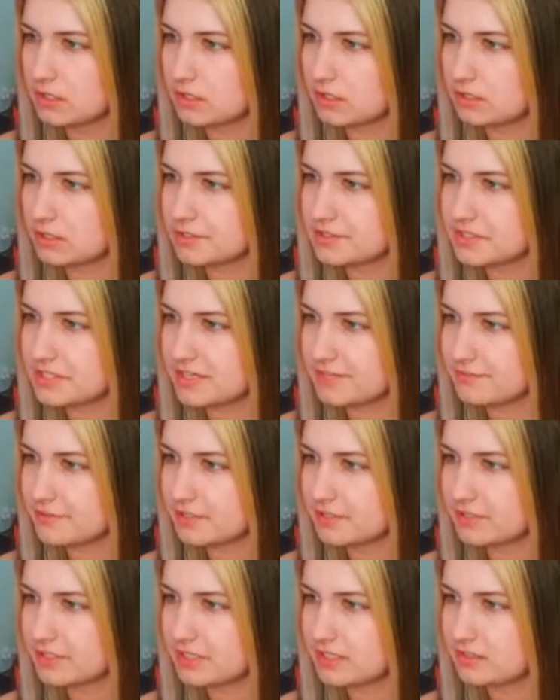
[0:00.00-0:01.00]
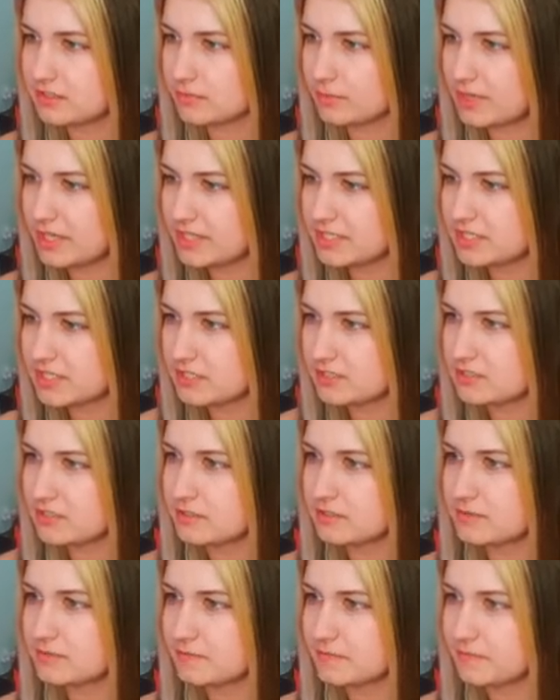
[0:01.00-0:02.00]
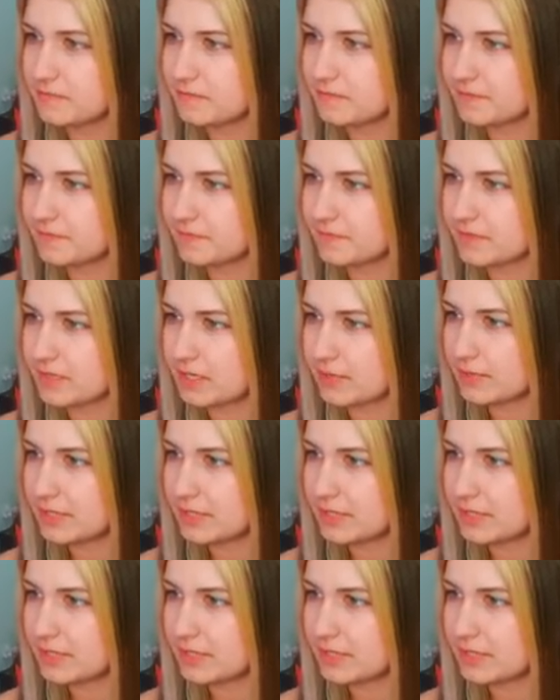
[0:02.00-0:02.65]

It's definitely- what? How do I